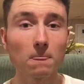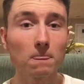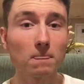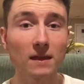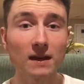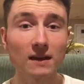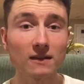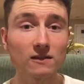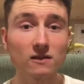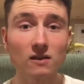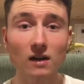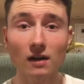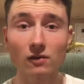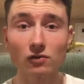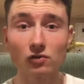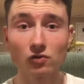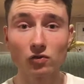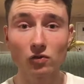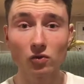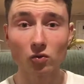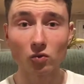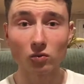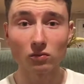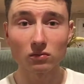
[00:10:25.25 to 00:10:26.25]
And it's not
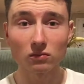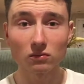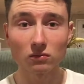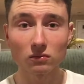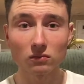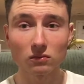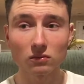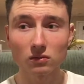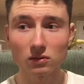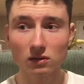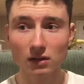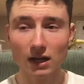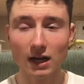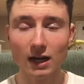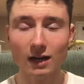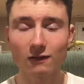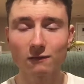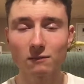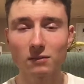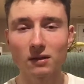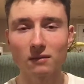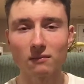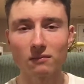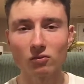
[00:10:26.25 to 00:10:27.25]
true, because I
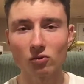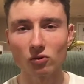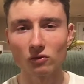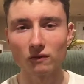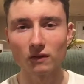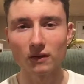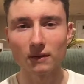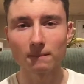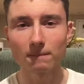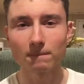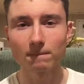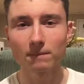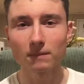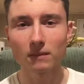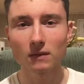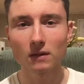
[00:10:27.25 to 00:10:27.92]
have been improving.